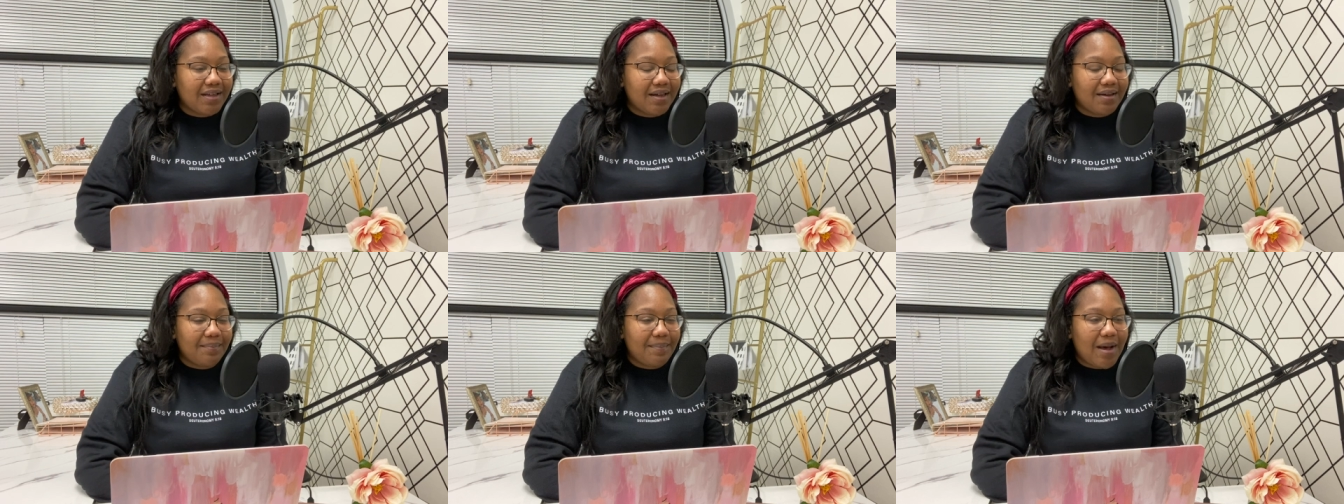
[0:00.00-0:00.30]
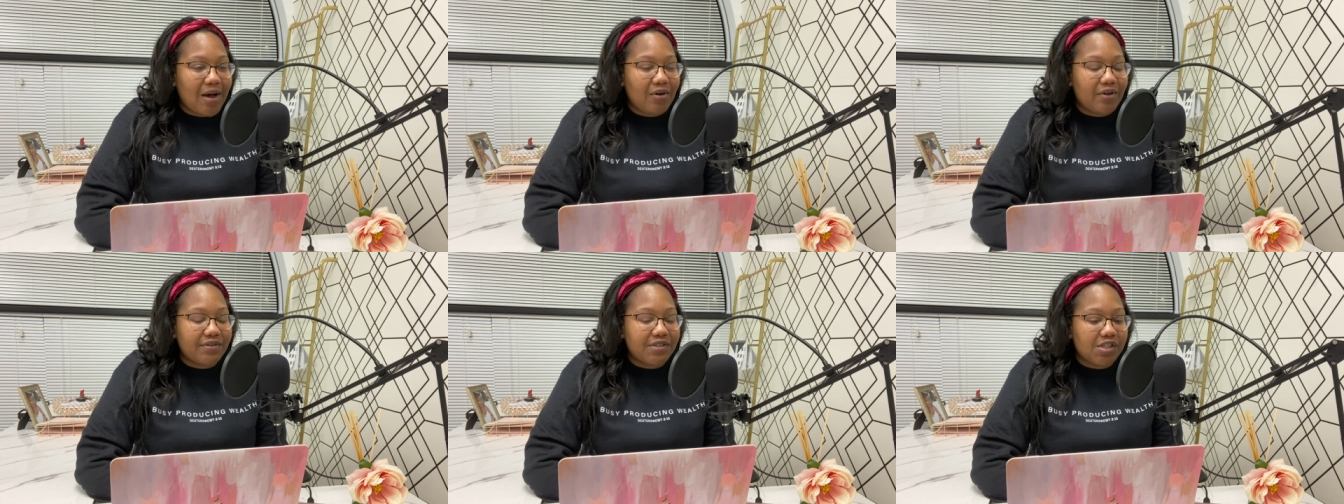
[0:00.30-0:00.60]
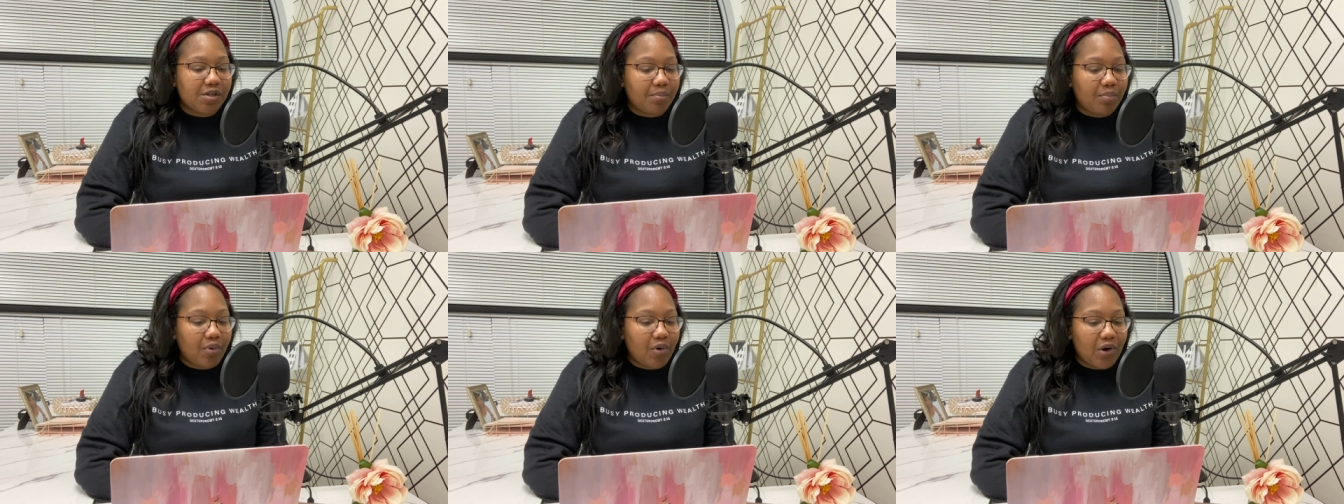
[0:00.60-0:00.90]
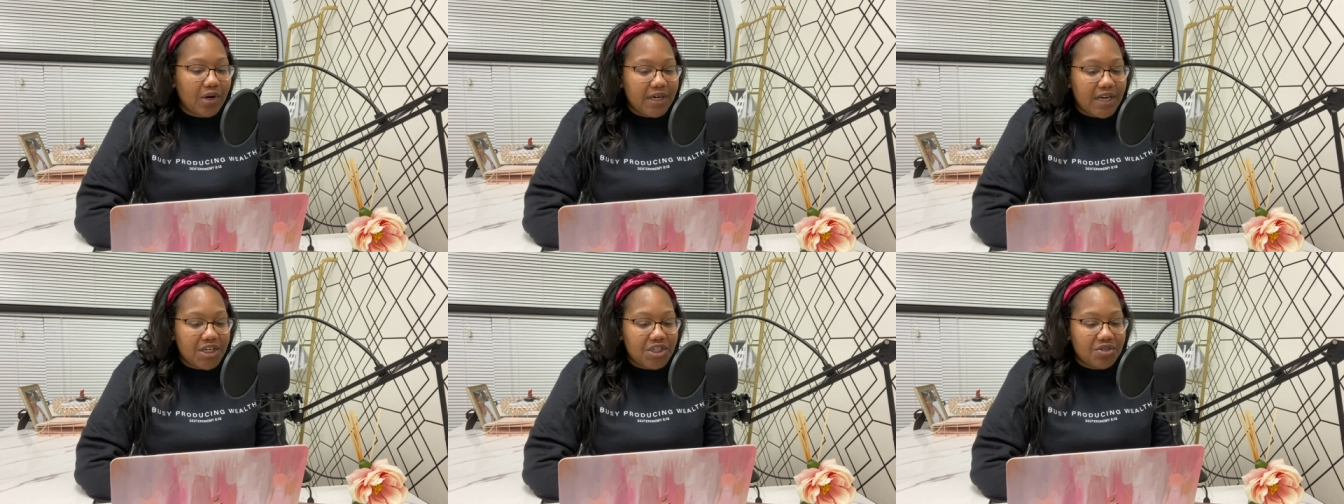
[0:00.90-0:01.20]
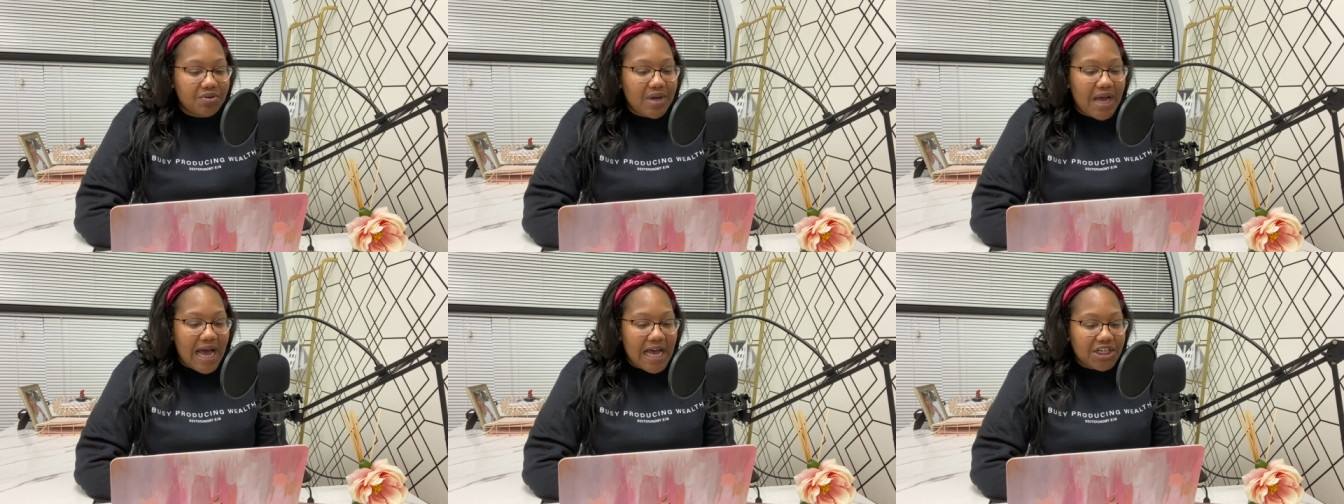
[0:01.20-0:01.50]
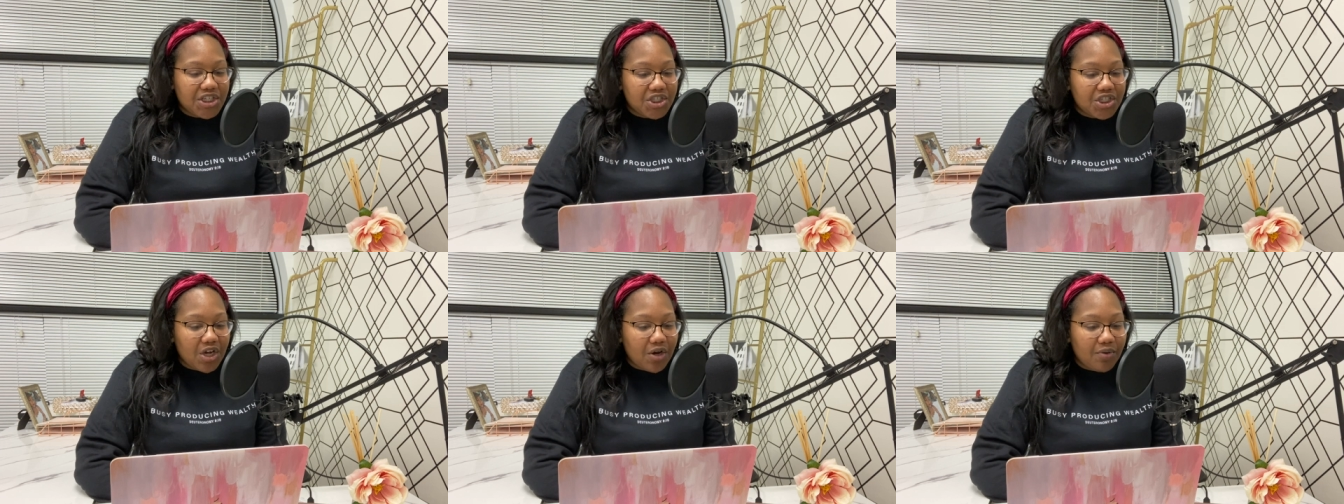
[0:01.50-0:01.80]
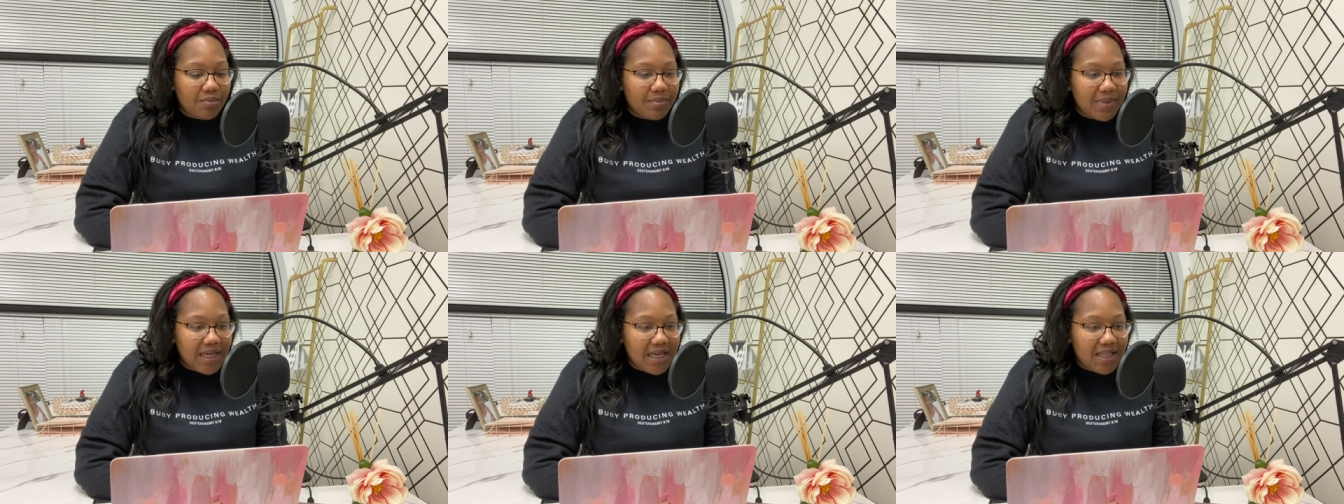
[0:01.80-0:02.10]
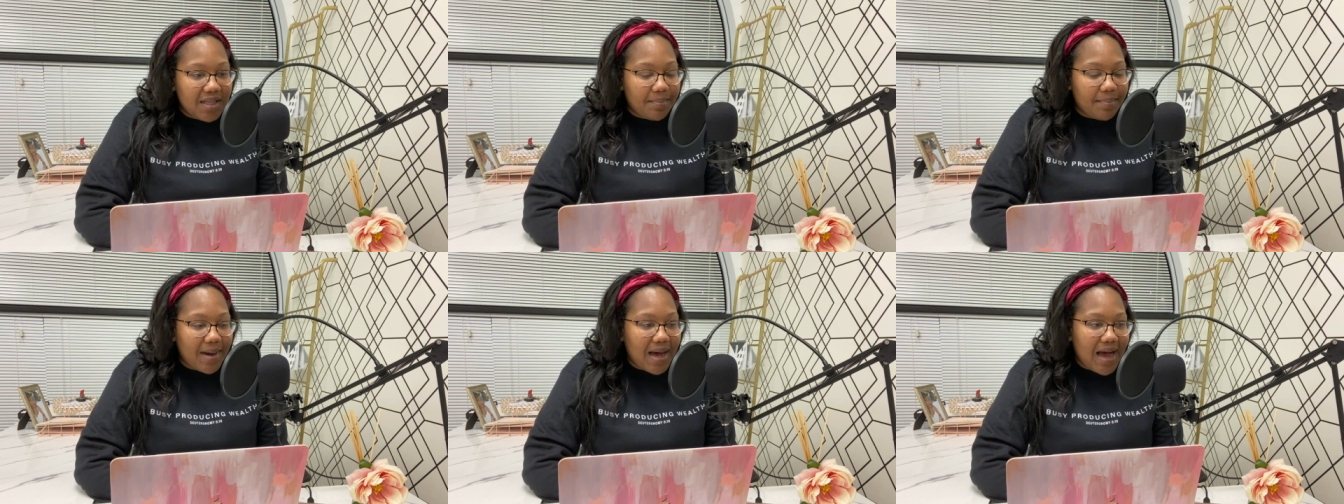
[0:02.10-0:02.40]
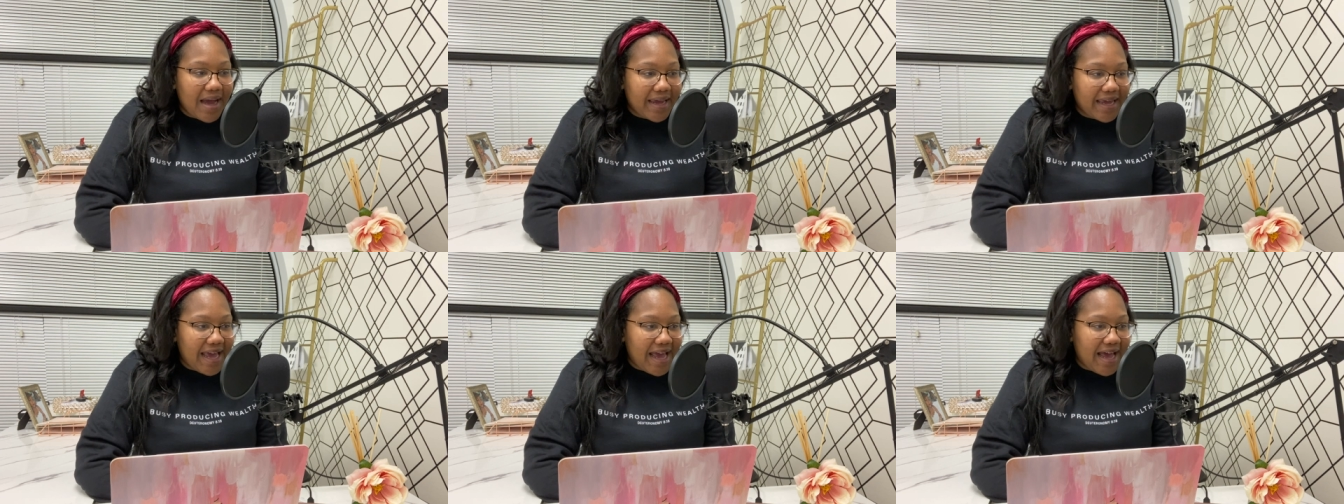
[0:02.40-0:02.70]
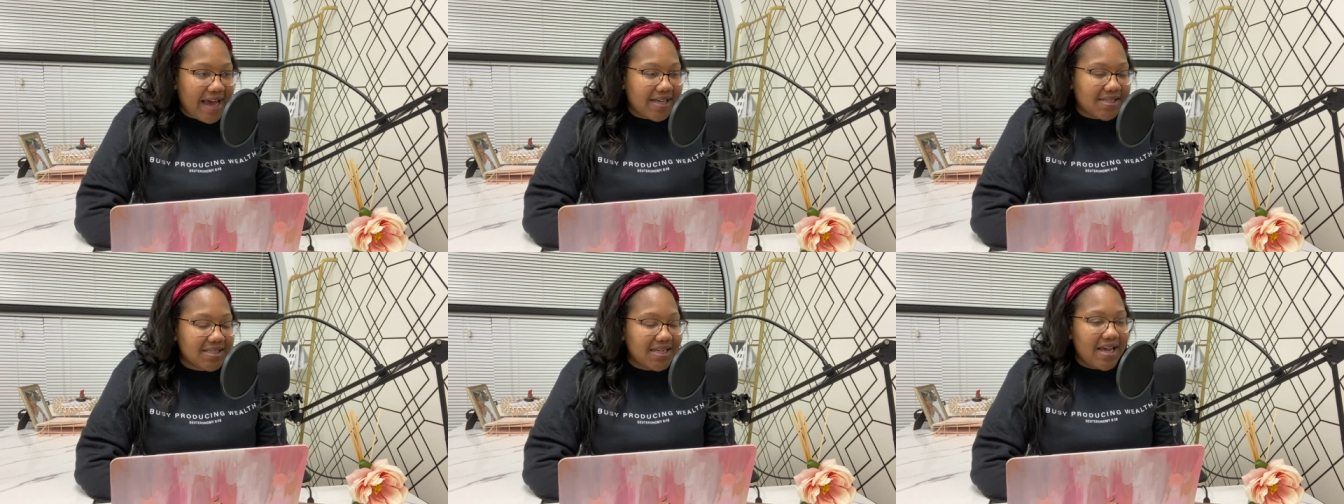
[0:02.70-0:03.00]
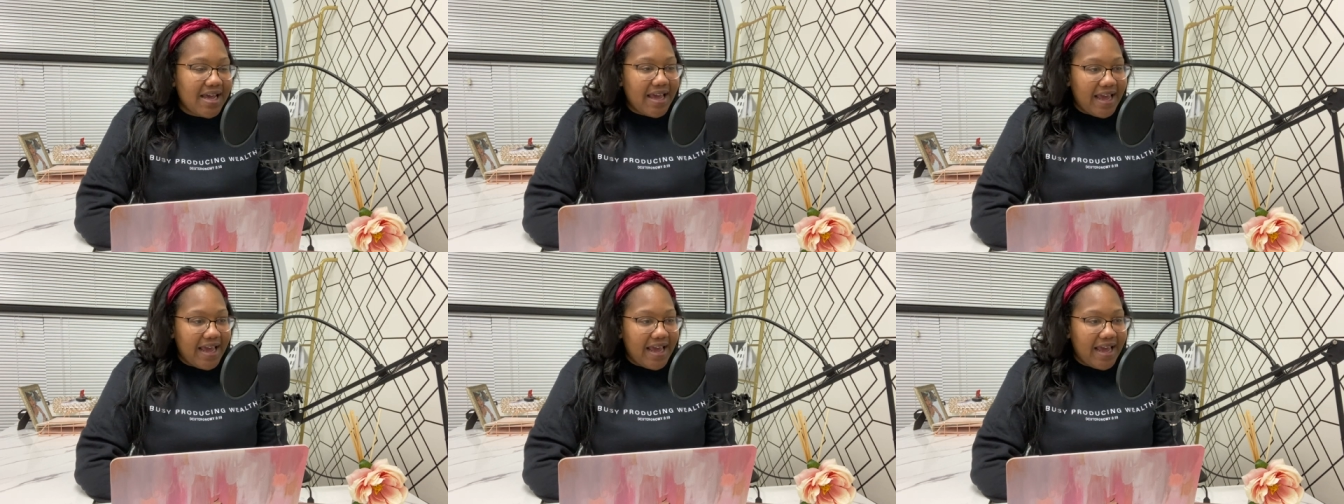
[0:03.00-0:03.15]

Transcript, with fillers: amount of support that you guys show me, the podcast,